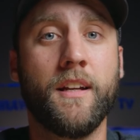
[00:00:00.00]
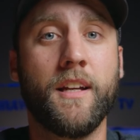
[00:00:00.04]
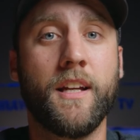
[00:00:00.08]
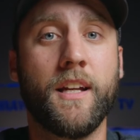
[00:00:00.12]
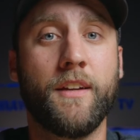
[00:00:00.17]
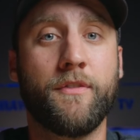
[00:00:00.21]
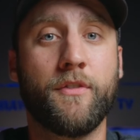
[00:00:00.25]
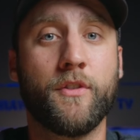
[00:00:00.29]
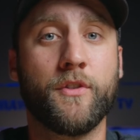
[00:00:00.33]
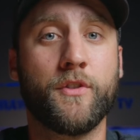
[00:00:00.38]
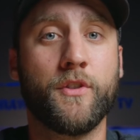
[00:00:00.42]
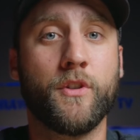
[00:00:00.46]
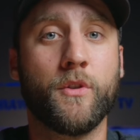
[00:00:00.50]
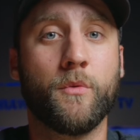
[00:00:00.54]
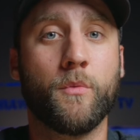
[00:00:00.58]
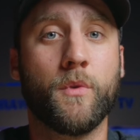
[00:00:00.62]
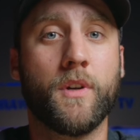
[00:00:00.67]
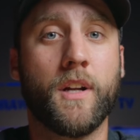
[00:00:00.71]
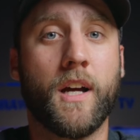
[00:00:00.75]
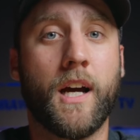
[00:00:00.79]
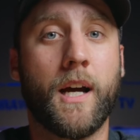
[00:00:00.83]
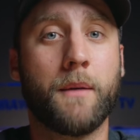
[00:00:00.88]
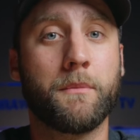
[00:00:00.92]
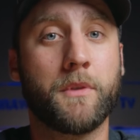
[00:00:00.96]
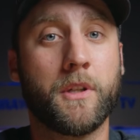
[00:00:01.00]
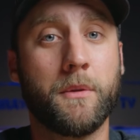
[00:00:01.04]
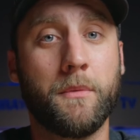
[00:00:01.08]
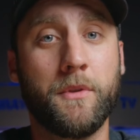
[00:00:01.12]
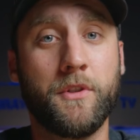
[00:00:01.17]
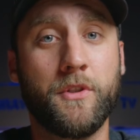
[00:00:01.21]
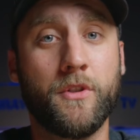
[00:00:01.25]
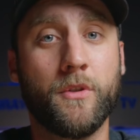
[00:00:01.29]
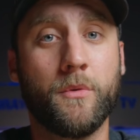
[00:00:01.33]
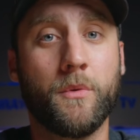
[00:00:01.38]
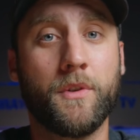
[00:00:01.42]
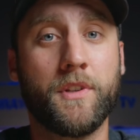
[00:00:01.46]
if you're doing what I'm going to be
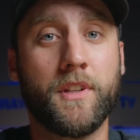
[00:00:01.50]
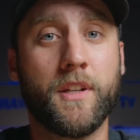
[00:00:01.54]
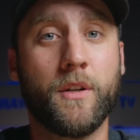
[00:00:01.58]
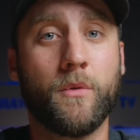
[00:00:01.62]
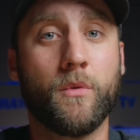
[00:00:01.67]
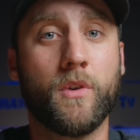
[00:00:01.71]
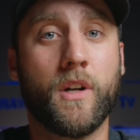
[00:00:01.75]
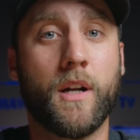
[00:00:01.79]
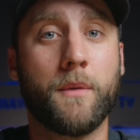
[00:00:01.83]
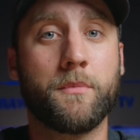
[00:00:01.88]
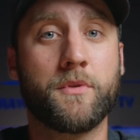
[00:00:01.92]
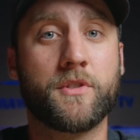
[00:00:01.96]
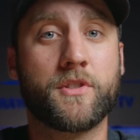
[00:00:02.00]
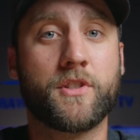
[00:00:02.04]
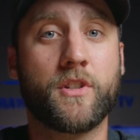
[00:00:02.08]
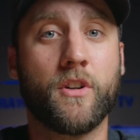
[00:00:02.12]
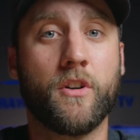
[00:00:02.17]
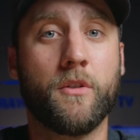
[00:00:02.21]
doing with it, where I'm just